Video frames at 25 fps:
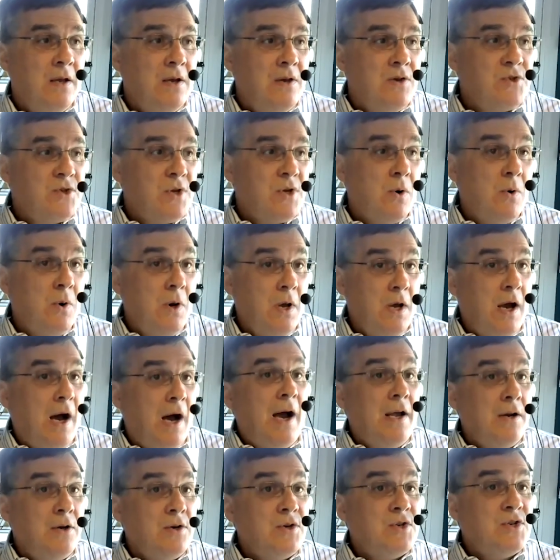So
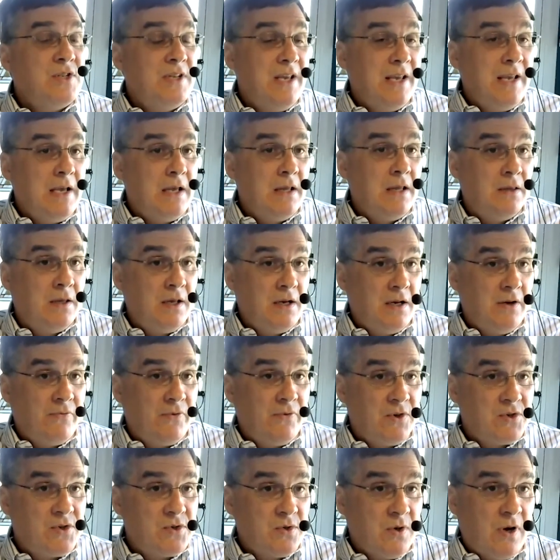I understand that
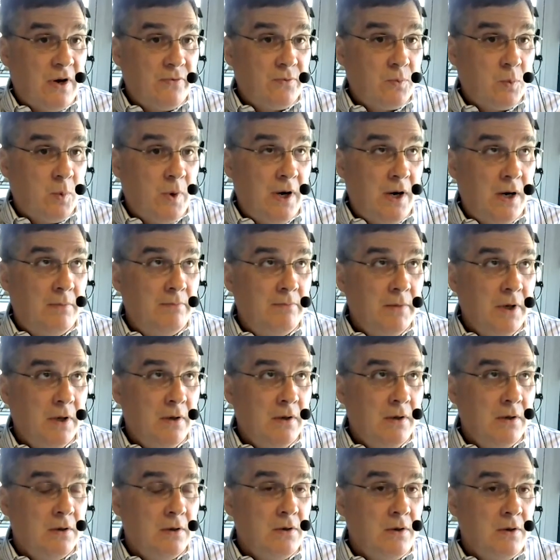if the software
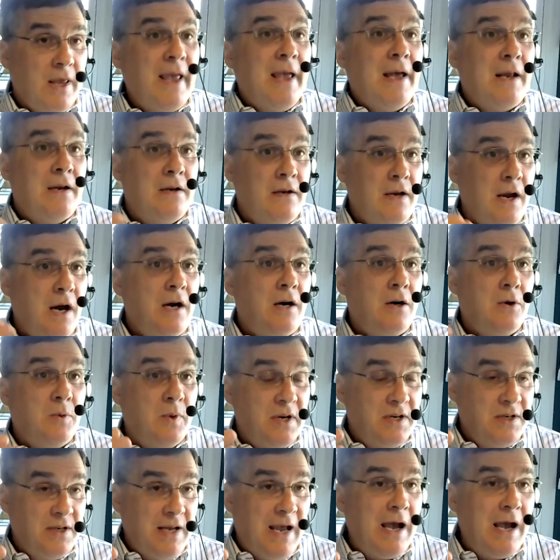can't narrow
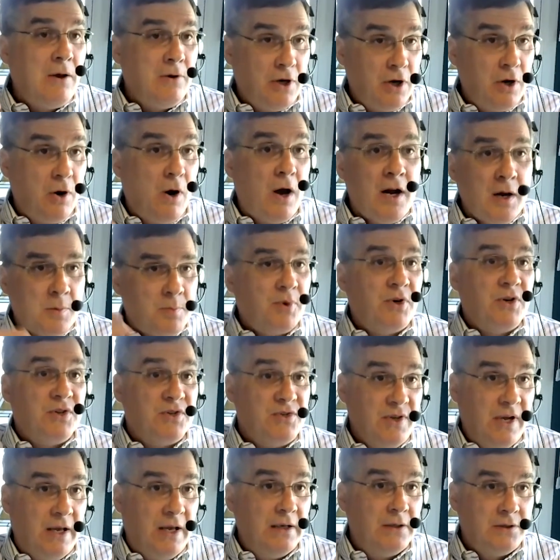it down, it ought to
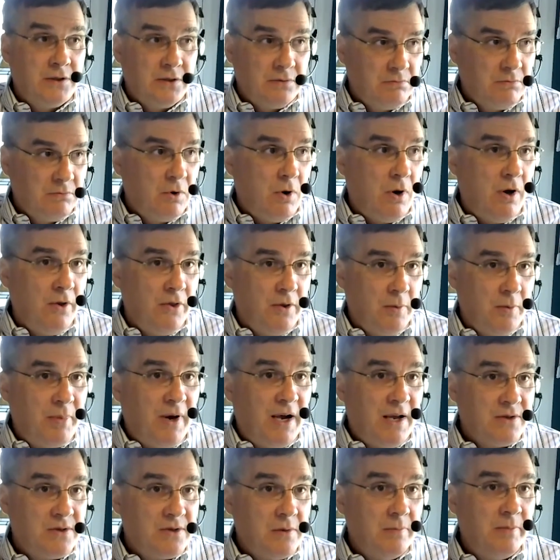present all the
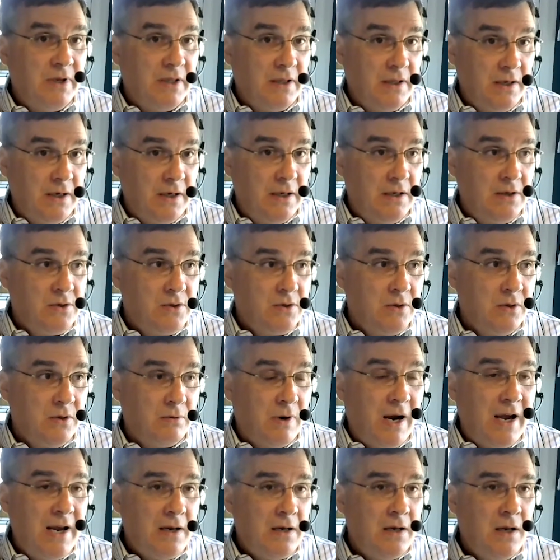possibilities,
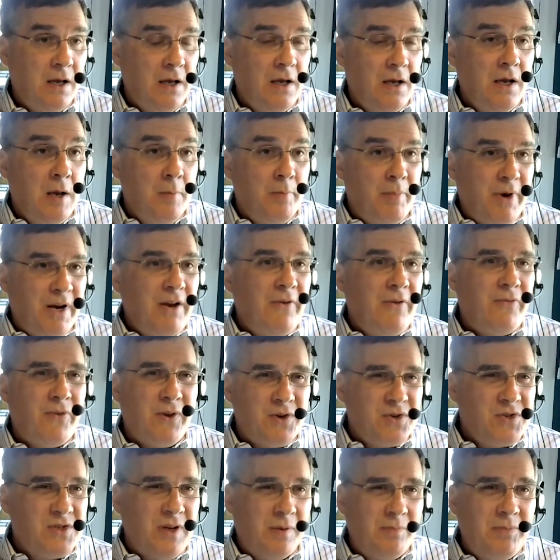right? But if
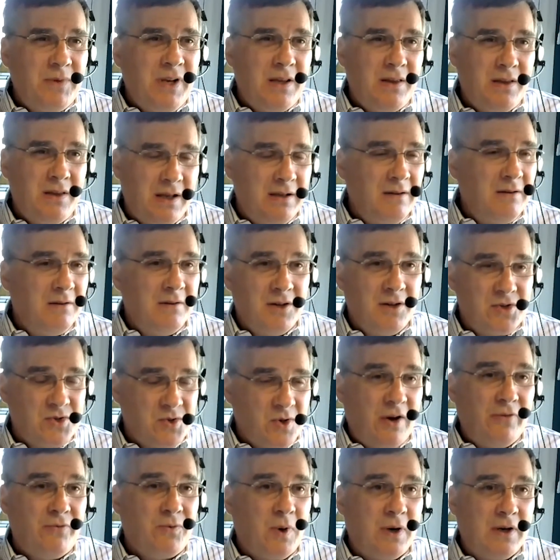there's something that the
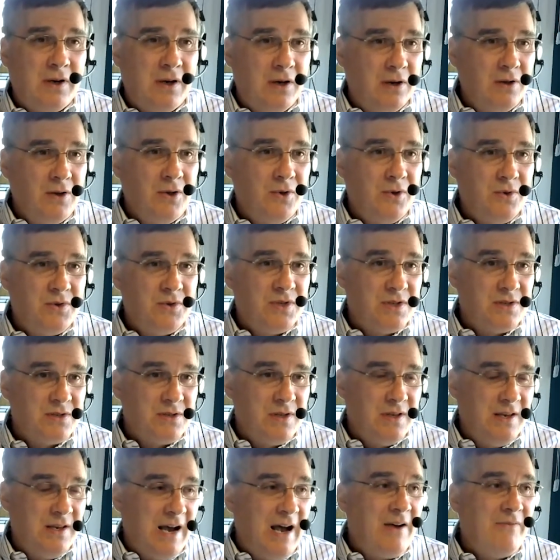software concludes is
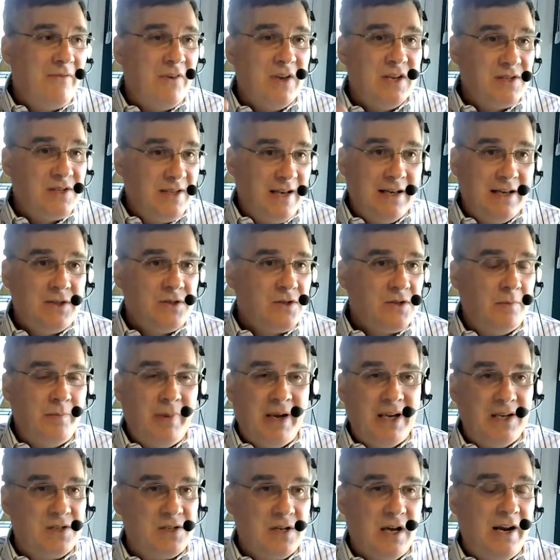the obvious answer
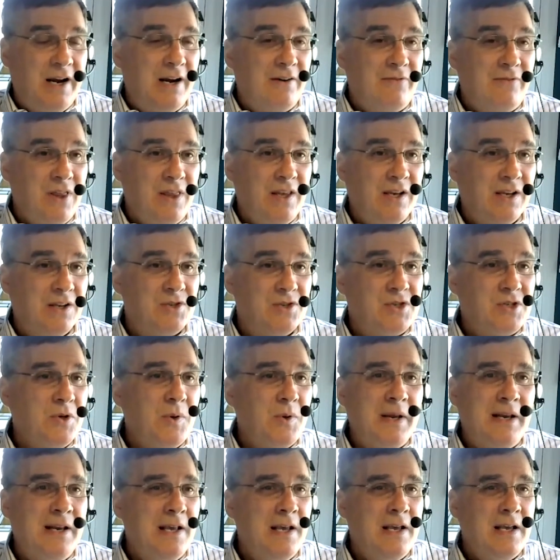based on everything it's
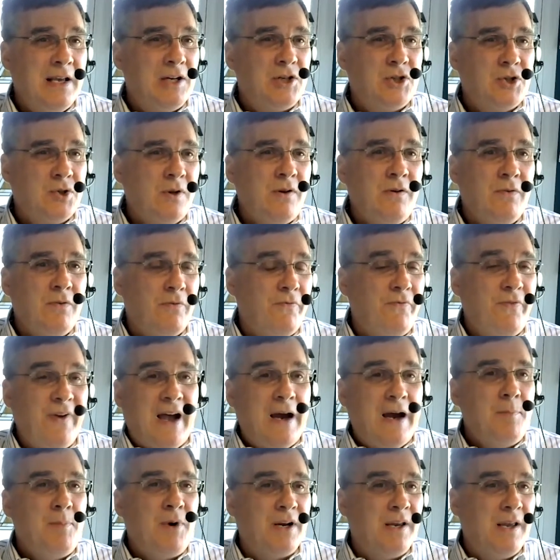doing, it shouldn't
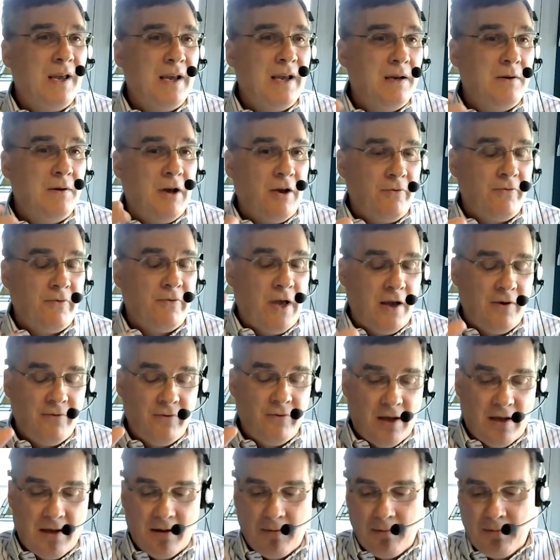fabricate,
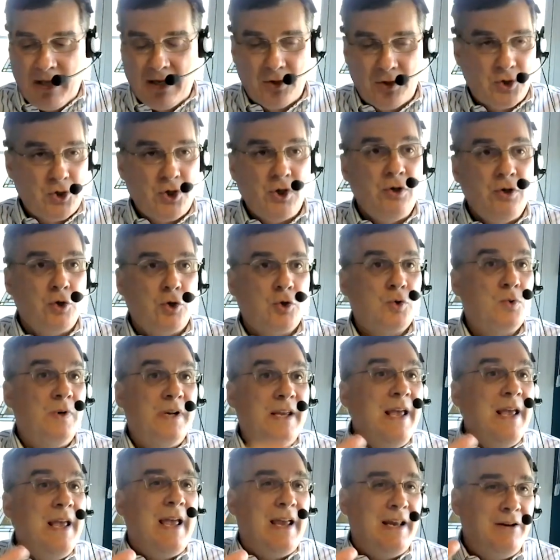it shouldn't
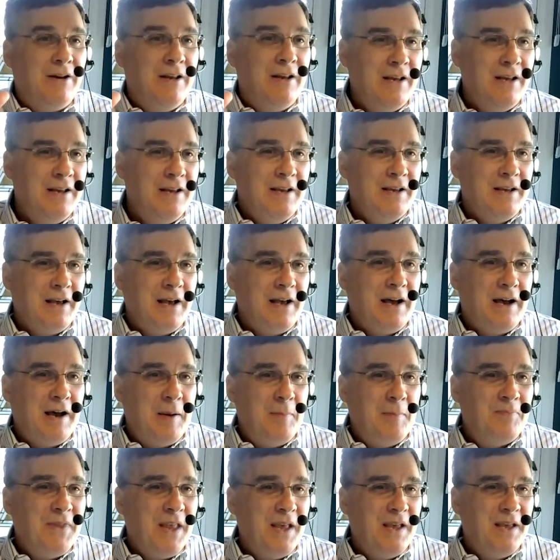create
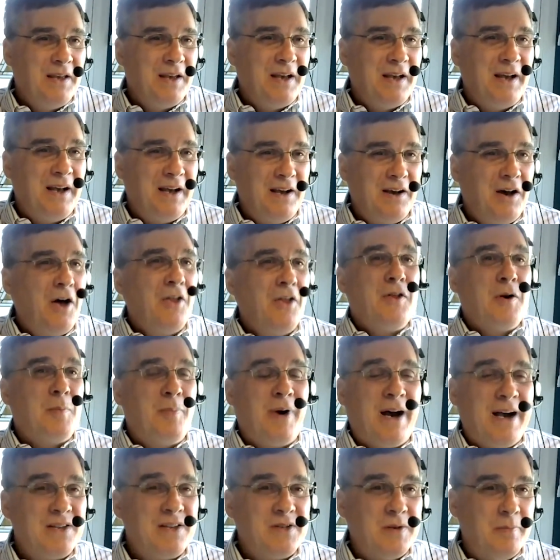other
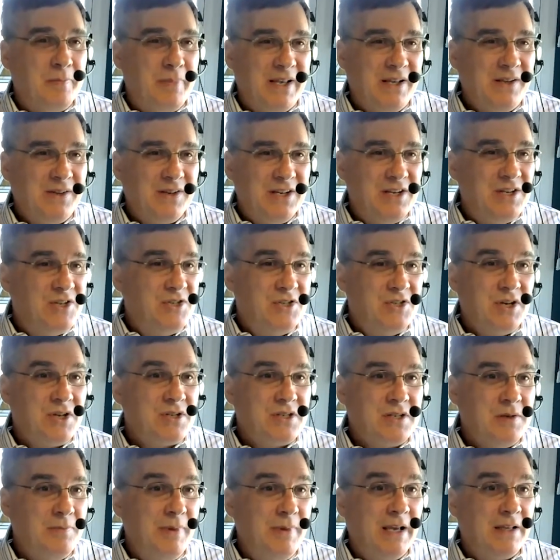possibilities
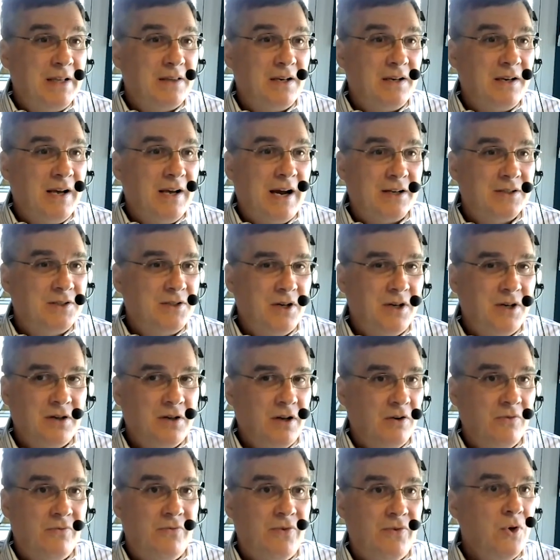just to make the doctor
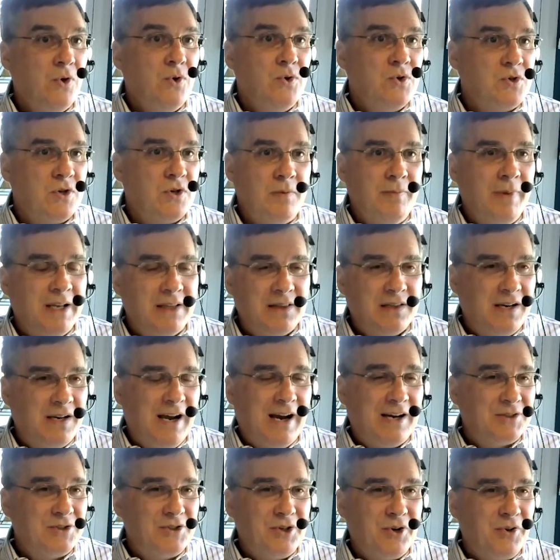confused or make the
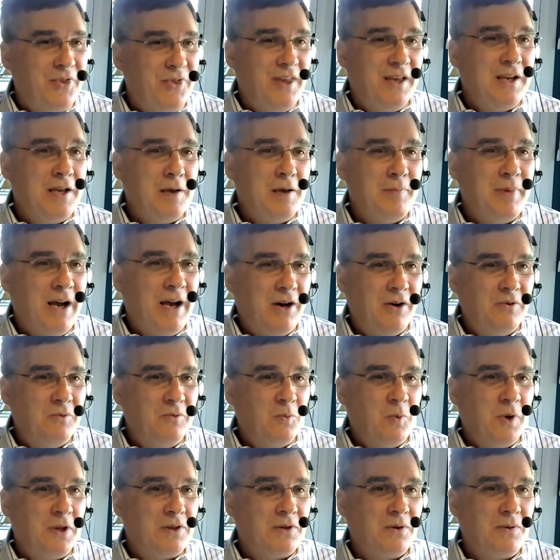doctor think about
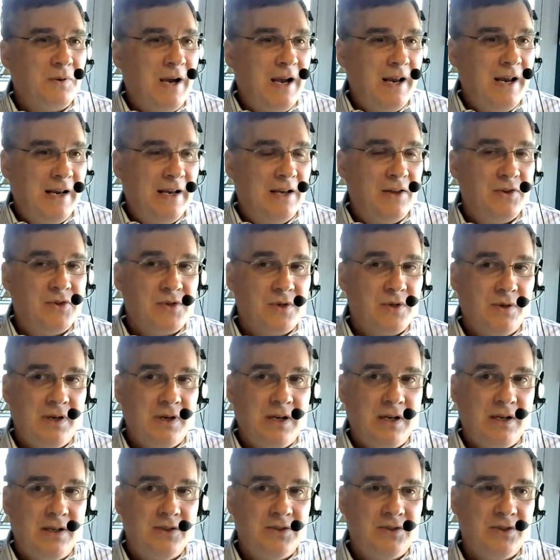what the right answer
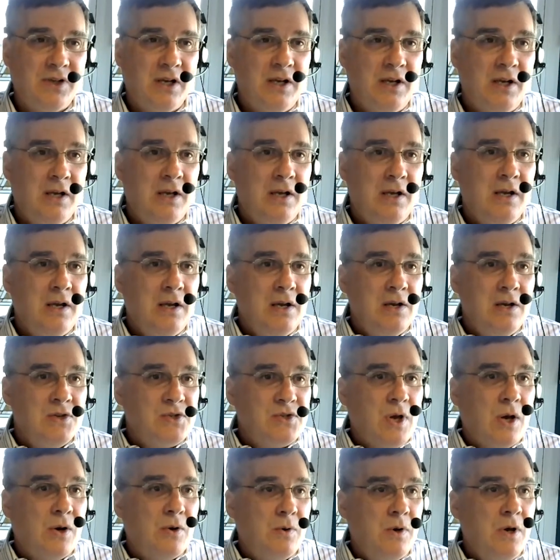is.
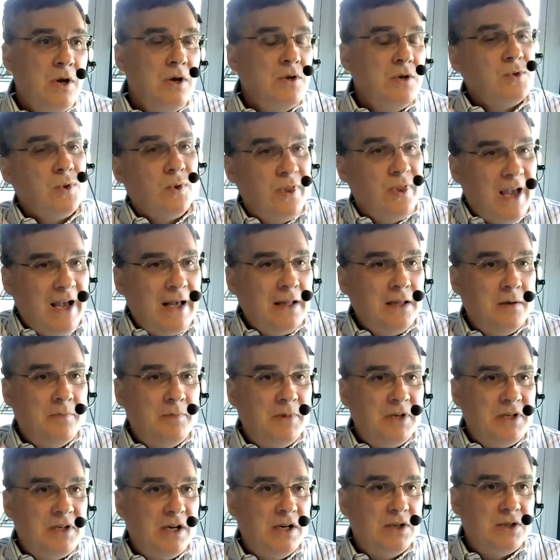So that
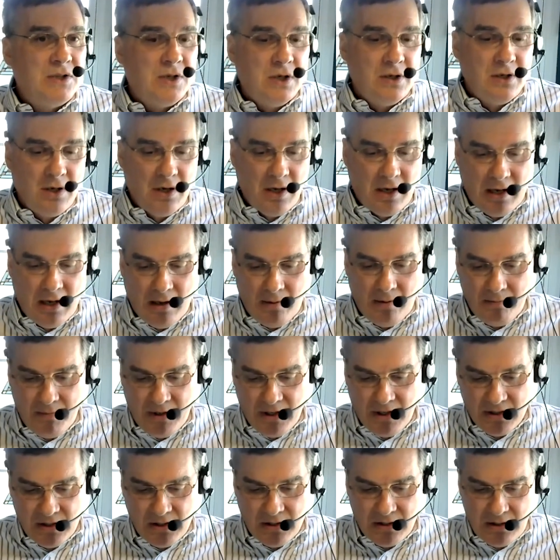limitation
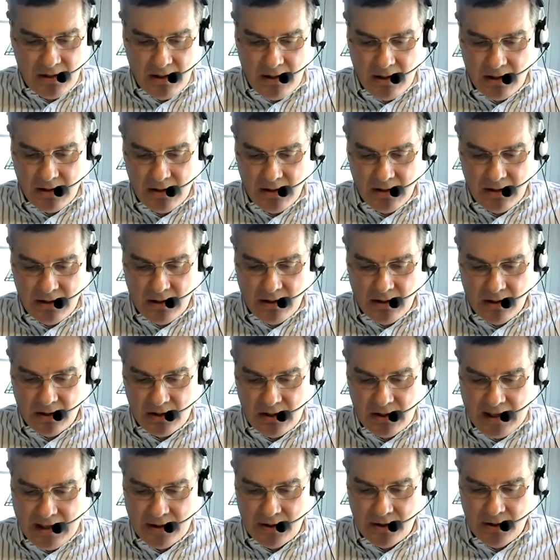isn't in the
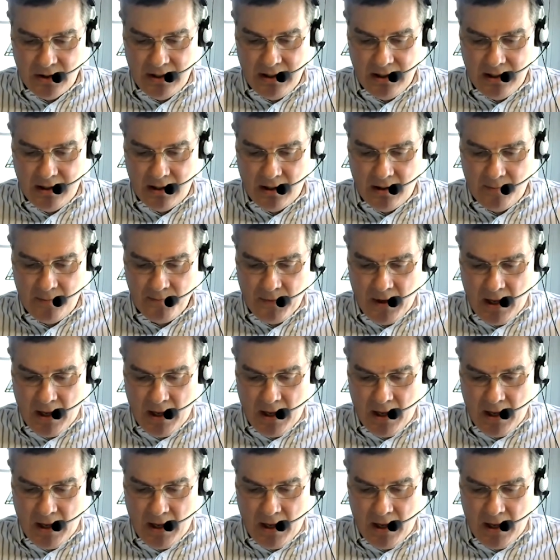statute either.